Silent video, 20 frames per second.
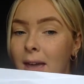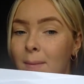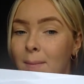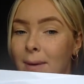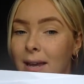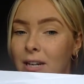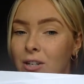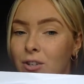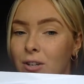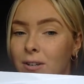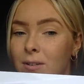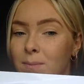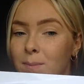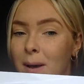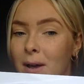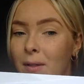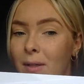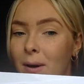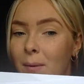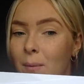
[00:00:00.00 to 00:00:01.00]
Make sure you
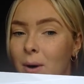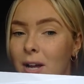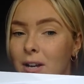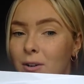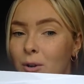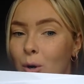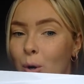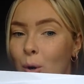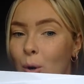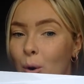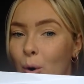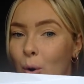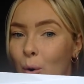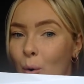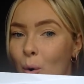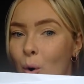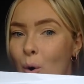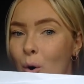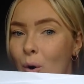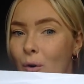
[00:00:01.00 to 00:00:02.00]
spell that word
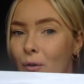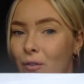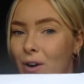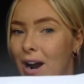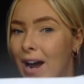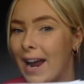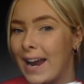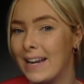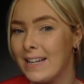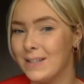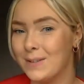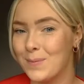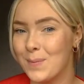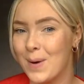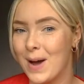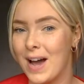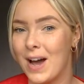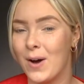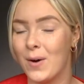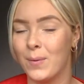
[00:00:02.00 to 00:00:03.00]
claw right as
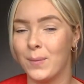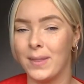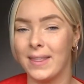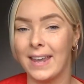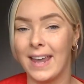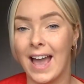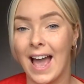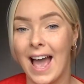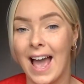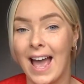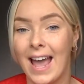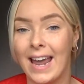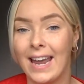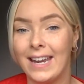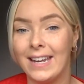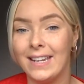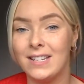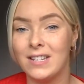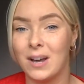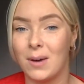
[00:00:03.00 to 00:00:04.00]
well with the
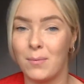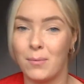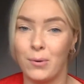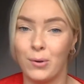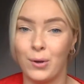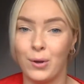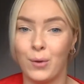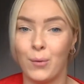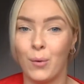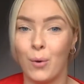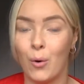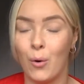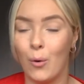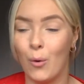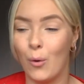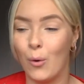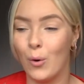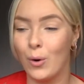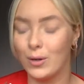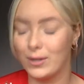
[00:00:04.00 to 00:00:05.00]

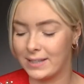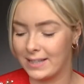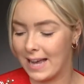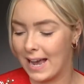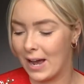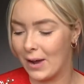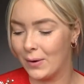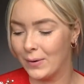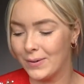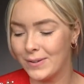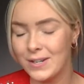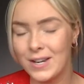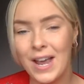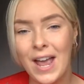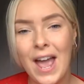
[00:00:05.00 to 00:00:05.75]
A-W-O sound.